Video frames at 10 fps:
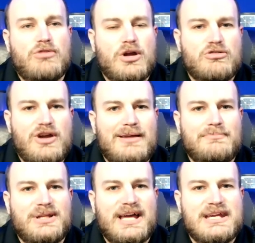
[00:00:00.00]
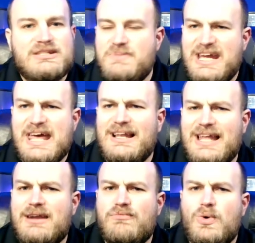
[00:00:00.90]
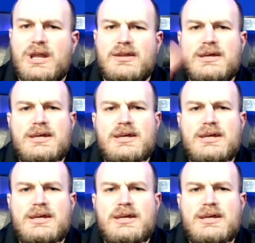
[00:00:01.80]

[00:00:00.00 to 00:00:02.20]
Rio Grande Plains. But again, a lot of what